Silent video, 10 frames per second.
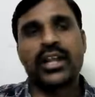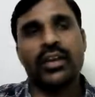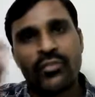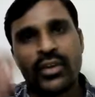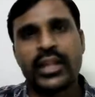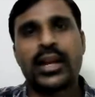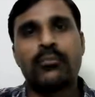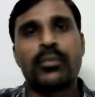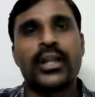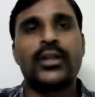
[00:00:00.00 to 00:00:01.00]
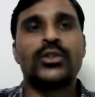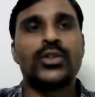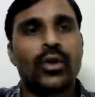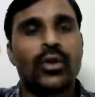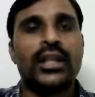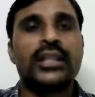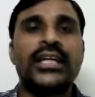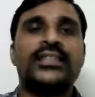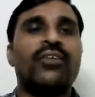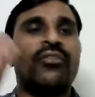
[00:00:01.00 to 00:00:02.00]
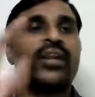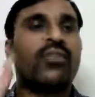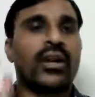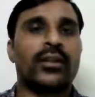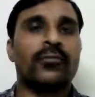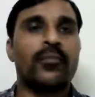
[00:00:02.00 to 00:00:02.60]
every company to show good results every quarter.